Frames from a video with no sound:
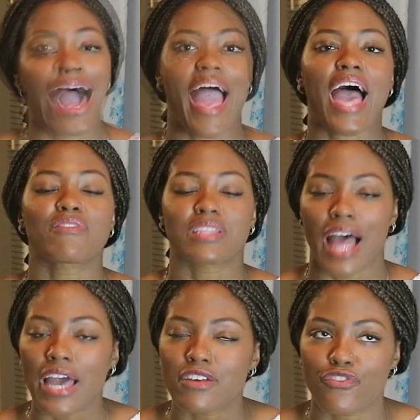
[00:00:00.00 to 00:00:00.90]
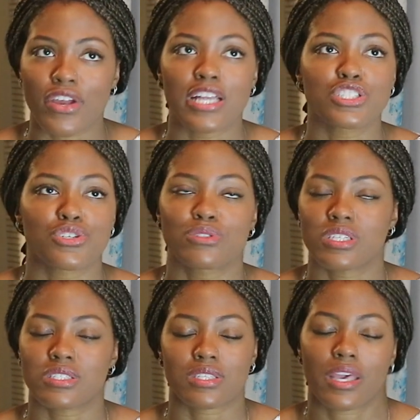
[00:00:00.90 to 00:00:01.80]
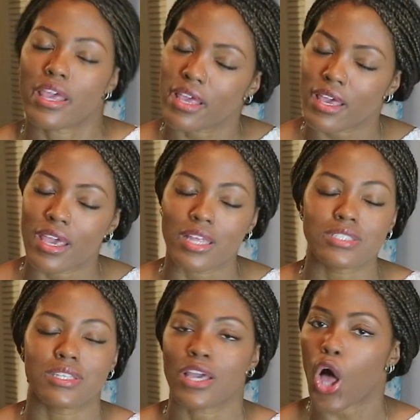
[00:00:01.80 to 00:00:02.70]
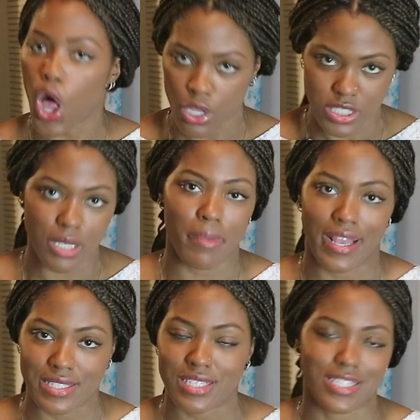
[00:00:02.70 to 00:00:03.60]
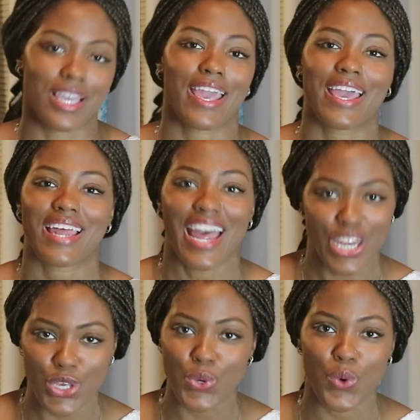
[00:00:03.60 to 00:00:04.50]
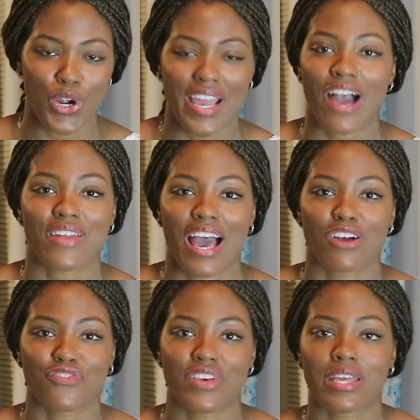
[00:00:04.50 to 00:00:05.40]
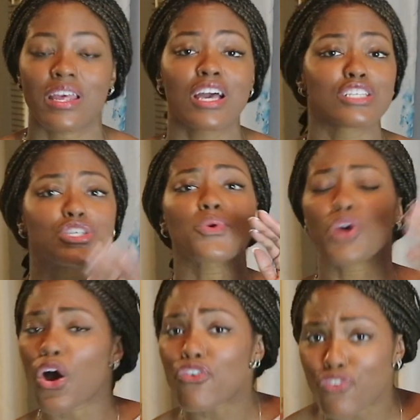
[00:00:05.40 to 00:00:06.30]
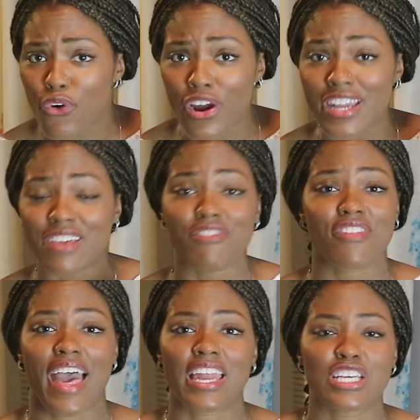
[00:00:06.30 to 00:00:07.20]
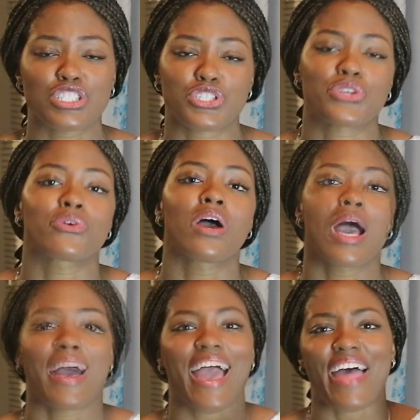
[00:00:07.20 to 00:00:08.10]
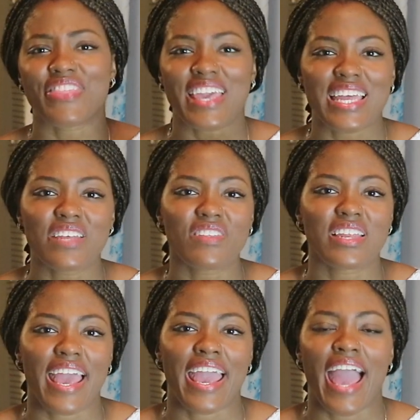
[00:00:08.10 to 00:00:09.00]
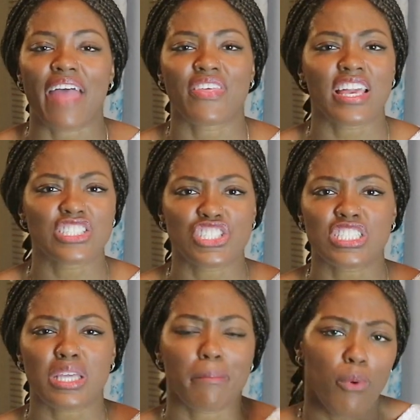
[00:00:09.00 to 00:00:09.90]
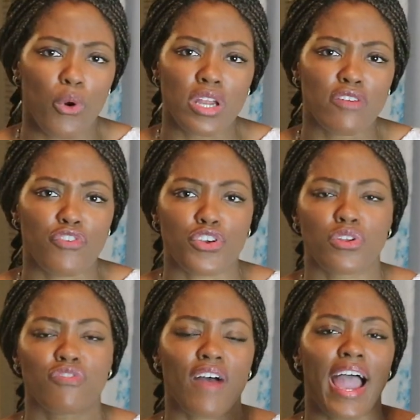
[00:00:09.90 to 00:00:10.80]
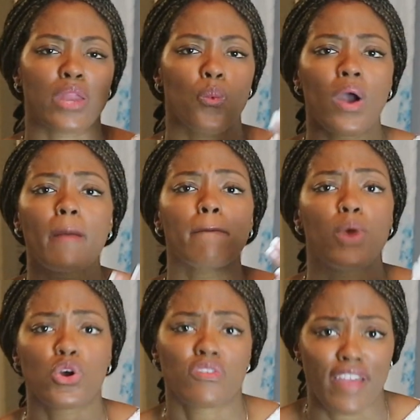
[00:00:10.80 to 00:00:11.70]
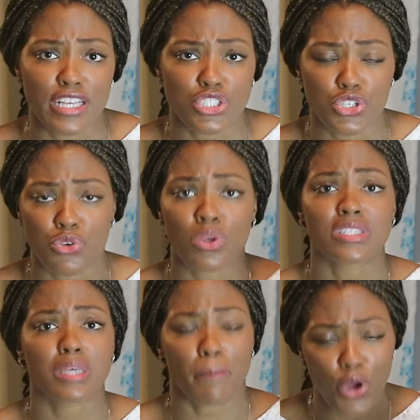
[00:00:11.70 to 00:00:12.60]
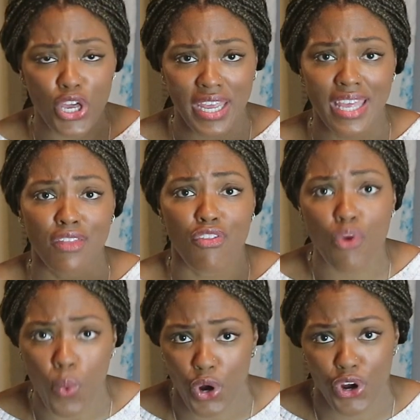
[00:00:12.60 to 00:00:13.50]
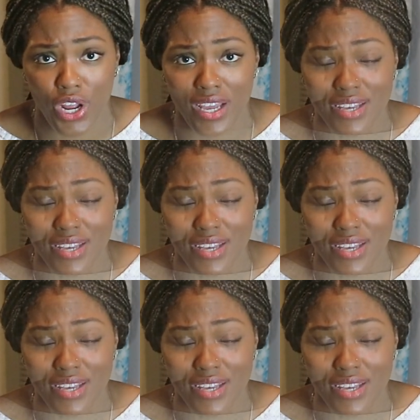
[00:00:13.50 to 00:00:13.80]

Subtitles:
I have a lot of friends who just think it is the ultimate to get a new workout outfit. So go for it if that is you. At the end of the day, I think it's just important for you to find what motivates you to put in the work.